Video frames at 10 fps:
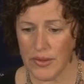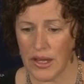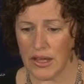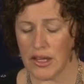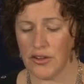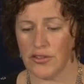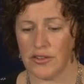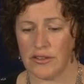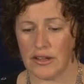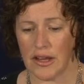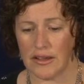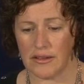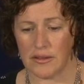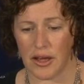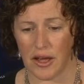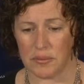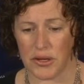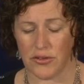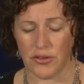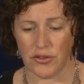And there's just a nice
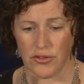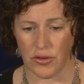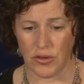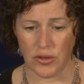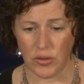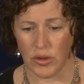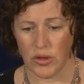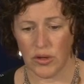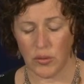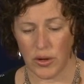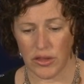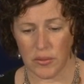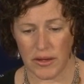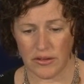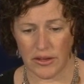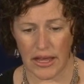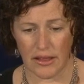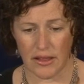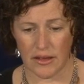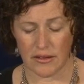picture to show you where the basal
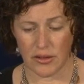ganglia is